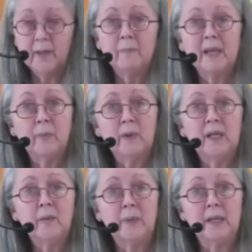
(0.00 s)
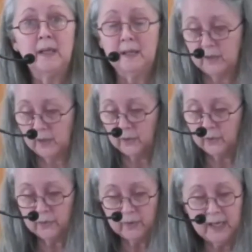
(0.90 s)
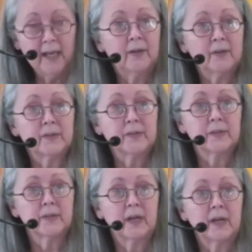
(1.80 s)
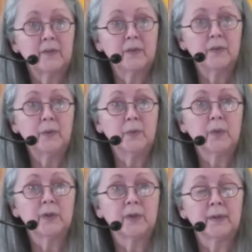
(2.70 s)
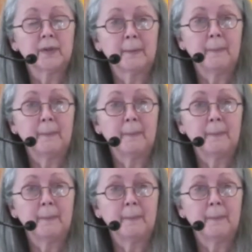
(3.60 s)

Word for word: May we be co creators of a new world.